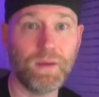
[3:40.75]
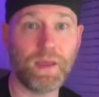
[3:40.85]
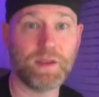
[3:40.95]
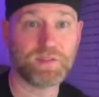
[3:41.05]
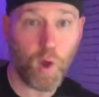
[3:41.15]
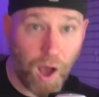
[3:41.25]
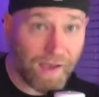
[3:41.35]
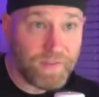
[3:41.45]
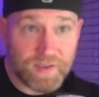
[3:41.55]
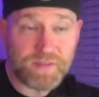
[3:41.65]
And it is
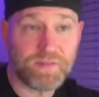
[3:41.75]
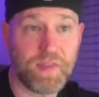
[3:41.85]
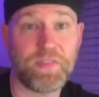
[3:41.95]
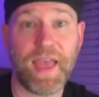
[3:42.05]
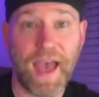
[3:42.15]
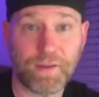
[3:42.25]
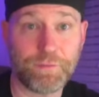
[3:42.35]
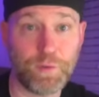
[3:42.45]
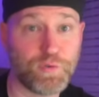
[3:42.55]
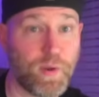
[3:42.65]
obvious that they had a
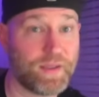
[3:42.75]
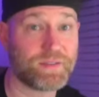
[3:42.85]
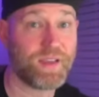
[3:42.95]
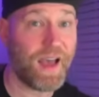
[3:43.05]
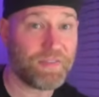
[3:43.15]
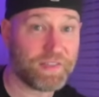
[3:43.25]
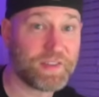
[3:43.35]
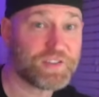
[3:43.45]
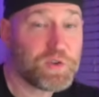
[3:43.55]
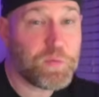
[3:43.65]
few drinks. I think
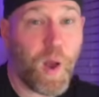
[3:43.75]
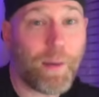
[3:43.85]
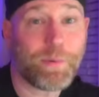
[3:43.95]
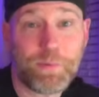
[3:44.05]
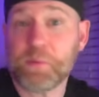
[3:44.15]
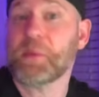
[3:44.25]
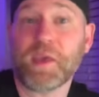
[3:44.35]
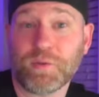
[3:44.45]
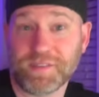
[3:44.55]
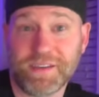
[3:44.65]
that she'd probably be
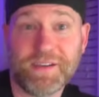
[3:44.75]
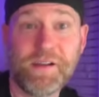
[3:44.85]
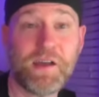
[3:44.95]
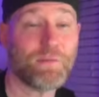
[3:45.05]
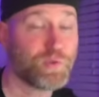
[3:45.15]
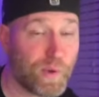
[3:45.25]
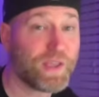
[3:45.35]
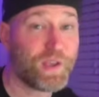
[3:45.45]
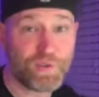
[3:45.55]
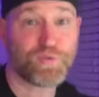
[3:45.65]
guilty of
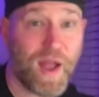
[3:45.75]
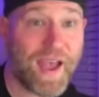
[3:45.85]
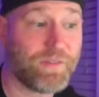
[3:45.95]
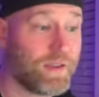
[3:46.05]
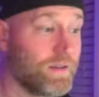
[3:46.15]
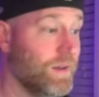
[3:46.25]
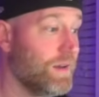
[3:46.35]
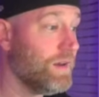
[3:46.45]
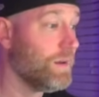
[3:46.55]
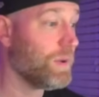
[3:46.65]
drinking and driving,
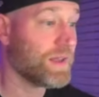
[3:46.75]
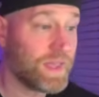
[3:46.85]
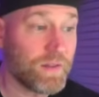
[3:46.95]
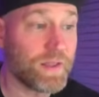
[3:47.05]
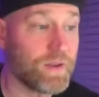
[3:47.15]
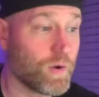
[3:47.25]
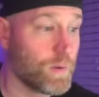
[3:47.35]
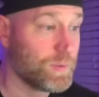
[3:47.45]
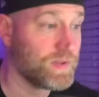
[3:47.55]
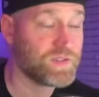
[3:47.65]
but killing
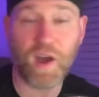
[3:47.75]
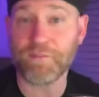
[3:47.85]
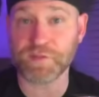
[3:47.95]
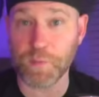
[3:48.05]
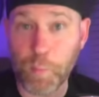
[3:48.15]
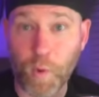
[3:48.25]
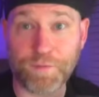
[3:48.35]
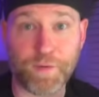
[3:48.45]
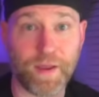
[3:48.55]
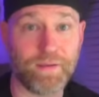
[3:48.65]
her police officer
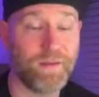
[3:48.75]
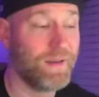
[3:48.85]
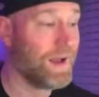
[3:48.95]
boyfriend,